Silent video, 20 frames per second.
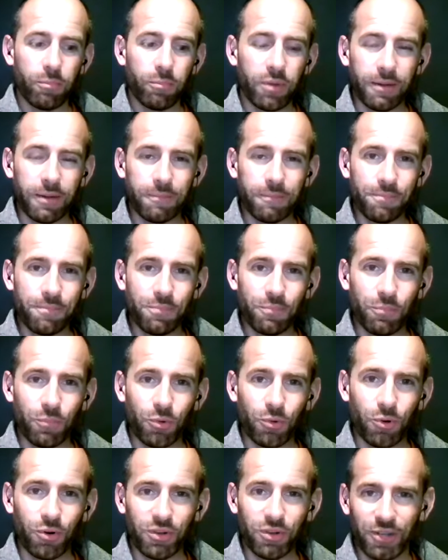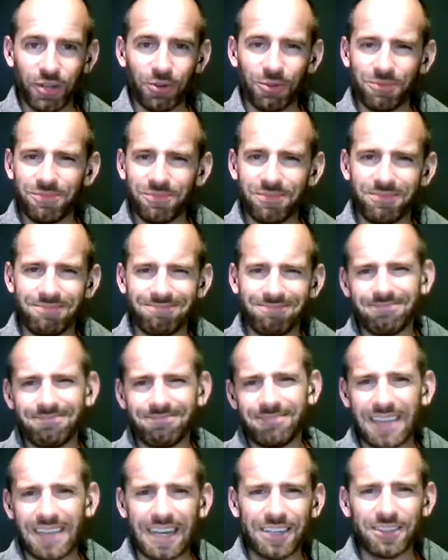But more, you know,
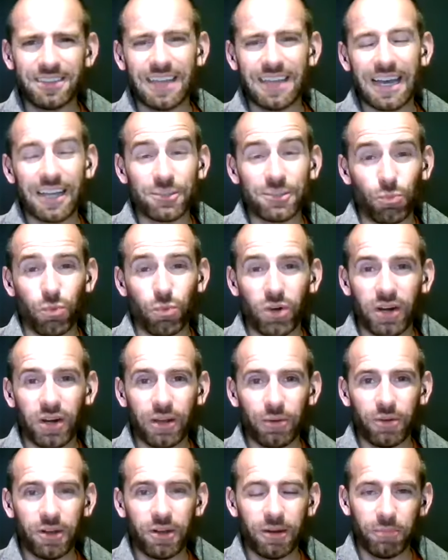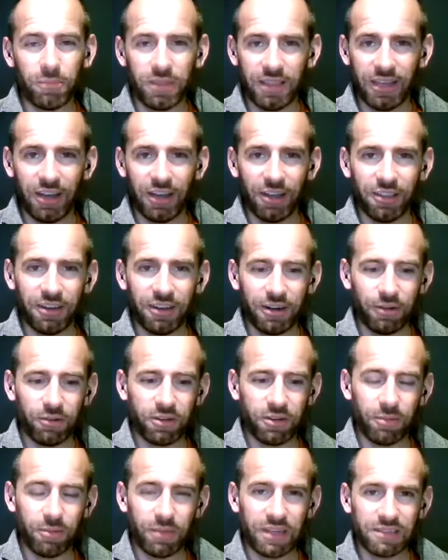that is one outcome, but the other
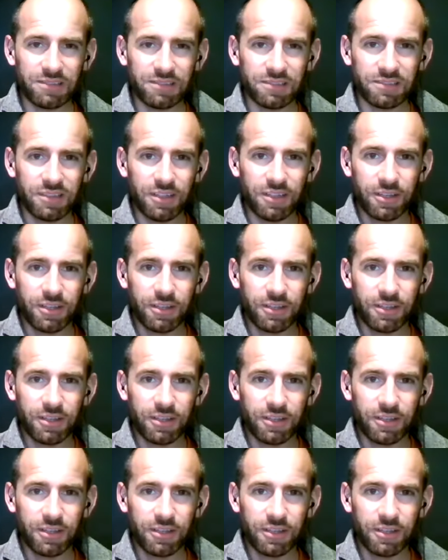outcome is,